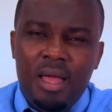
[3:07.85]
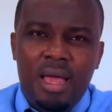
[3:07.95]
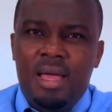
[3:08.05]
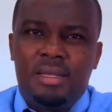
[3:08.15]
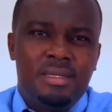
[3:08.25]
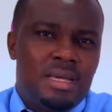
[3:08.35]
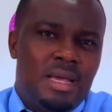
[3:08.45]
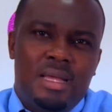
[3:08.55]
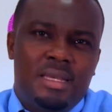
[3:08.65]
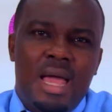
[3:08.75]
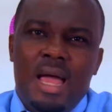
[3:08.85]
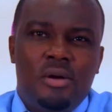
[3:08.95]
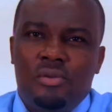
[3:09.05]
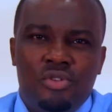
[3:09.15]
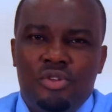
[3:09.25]
And
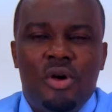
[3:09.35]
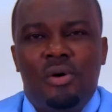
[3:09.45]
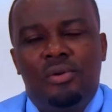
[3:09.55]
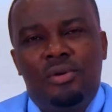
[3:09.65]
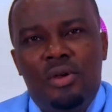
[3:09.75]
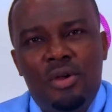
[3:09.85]
now, you know,